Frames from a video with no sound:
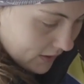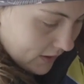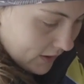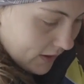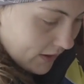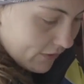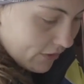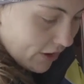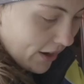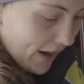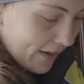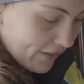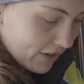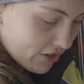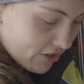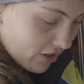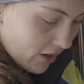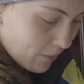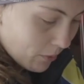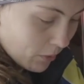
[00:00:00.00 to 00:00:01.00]
If you're having
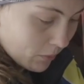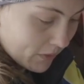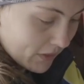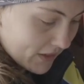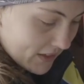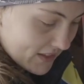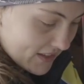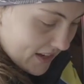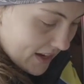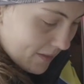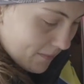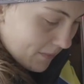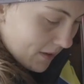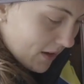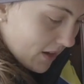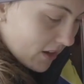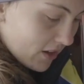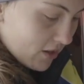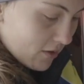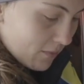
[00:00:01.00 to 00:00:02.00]
trouble with the tip,
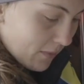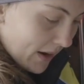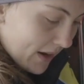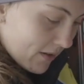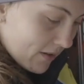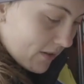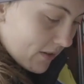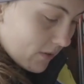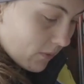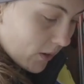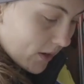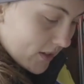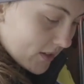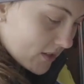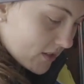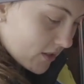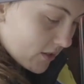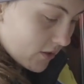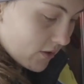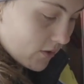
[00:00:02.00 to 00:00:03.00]
you might want
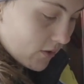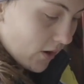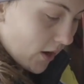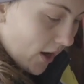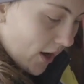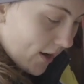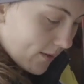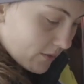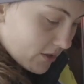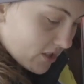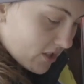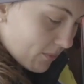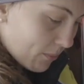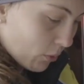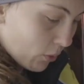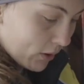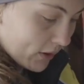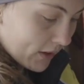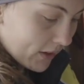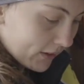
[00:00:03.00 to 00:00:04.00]
to just
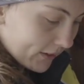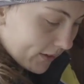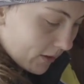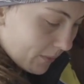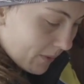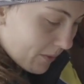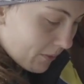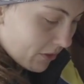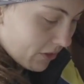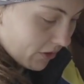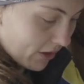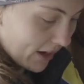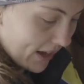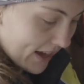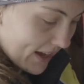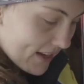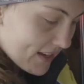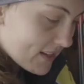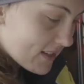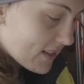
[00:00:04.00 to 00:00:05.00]
support it a little bit with your
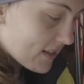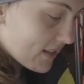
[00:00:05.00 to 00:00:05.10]
hand.